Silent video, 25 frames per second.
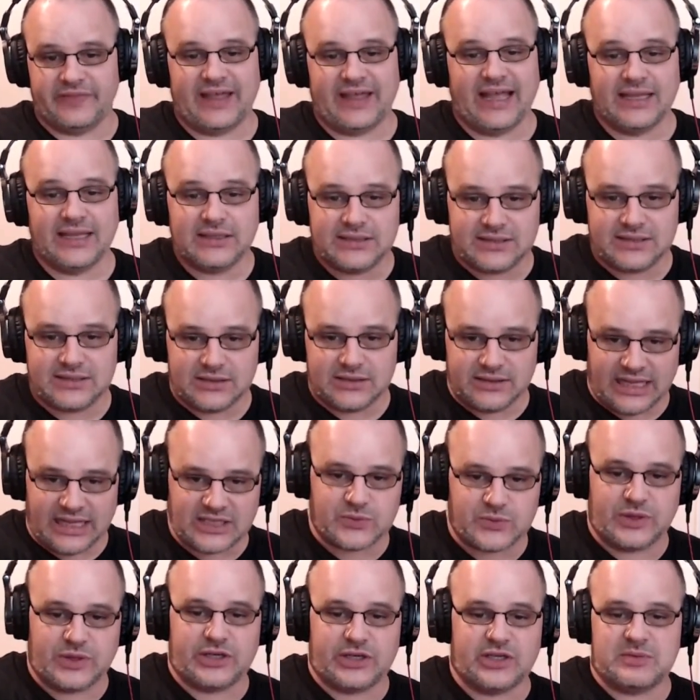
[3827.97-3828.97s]
Like
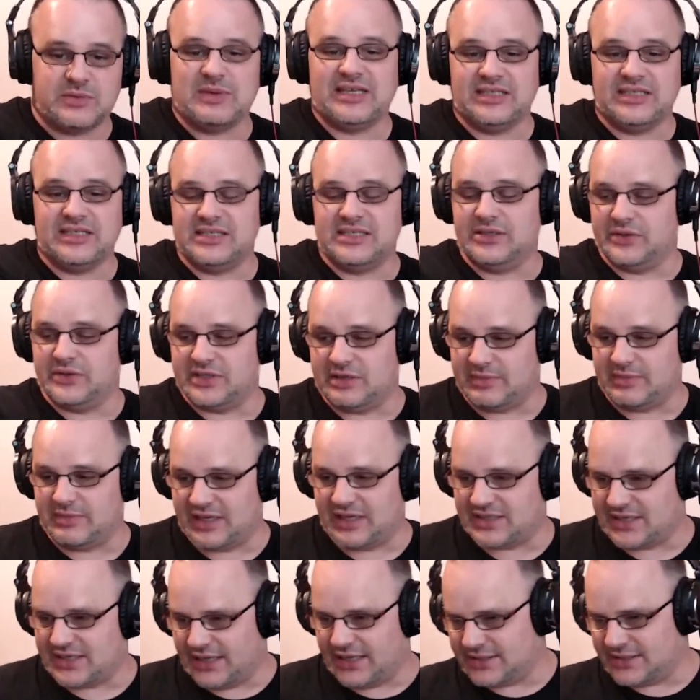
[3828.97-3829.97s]
that's when a cosmetic DLC
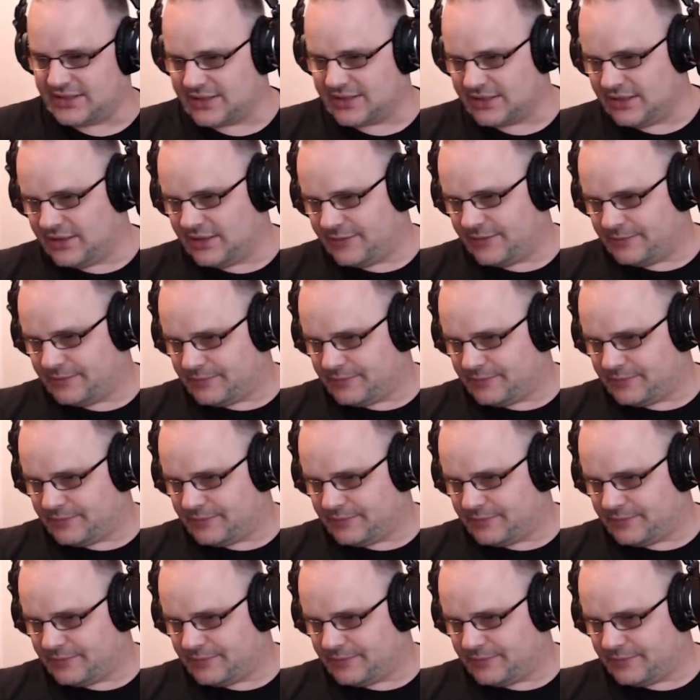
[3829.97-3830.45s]
makes sense.